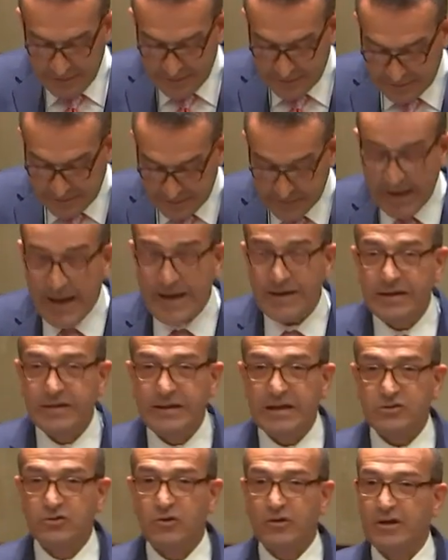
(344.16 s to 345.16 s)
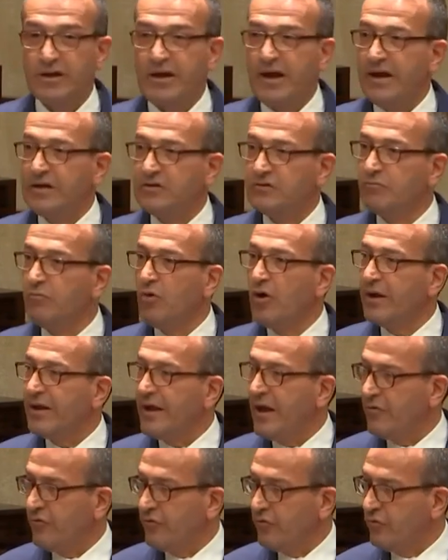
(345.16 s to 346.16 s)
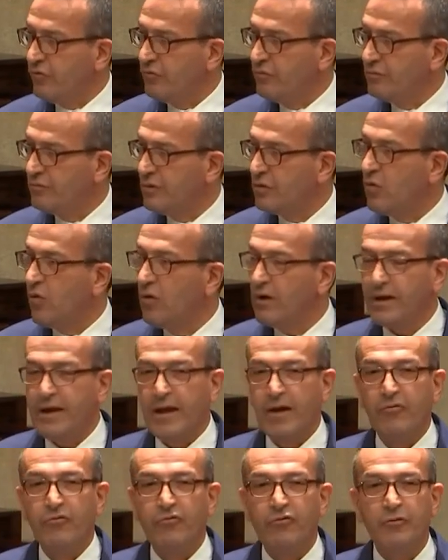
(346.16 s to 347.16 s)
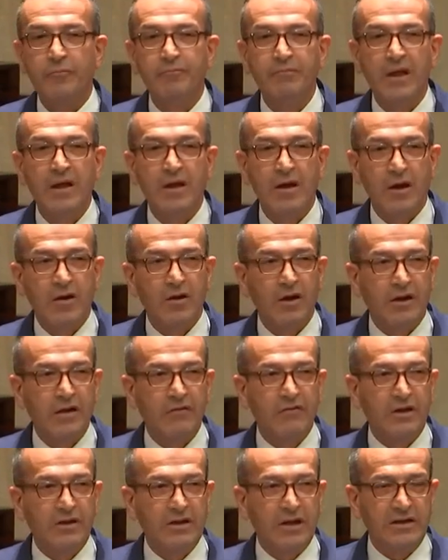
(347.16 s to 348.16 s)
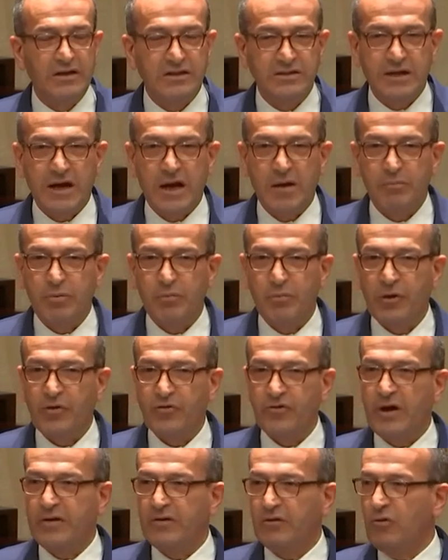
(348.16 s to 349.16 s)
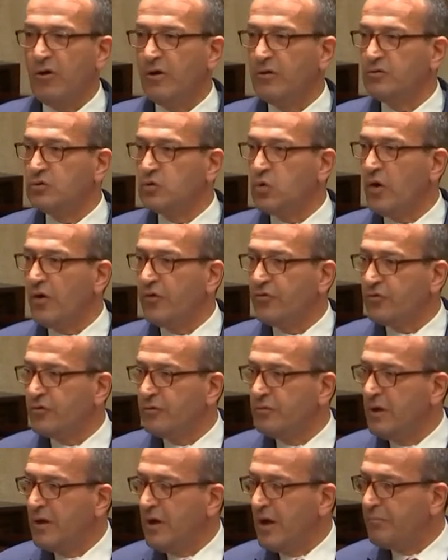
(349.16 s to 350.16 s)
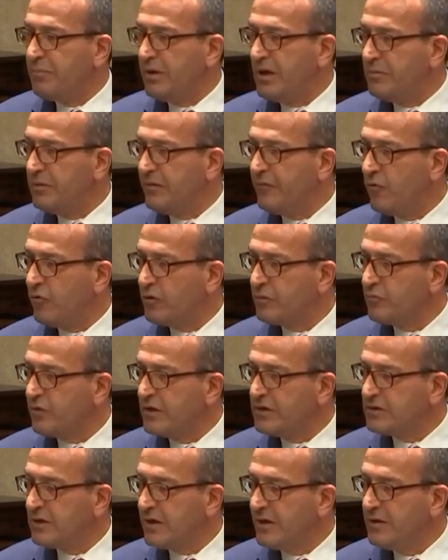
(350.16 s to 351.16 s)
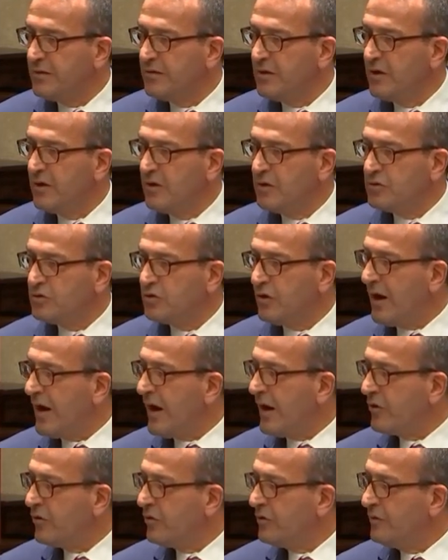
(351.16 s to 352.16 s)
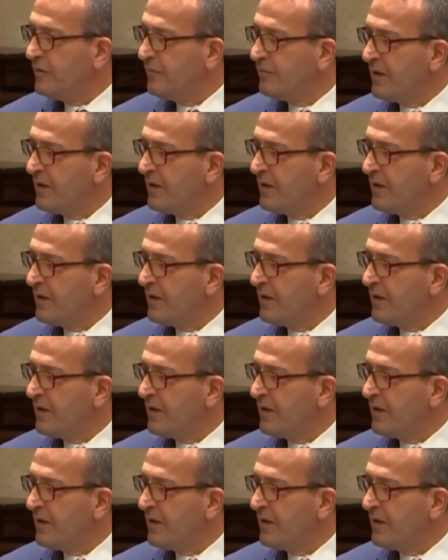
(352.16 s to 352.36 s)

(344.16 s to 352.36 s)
Sadly, that's not the case for my council, the Gawler Council. And I'll give an example, because I had to go twice to appear before them recently to argue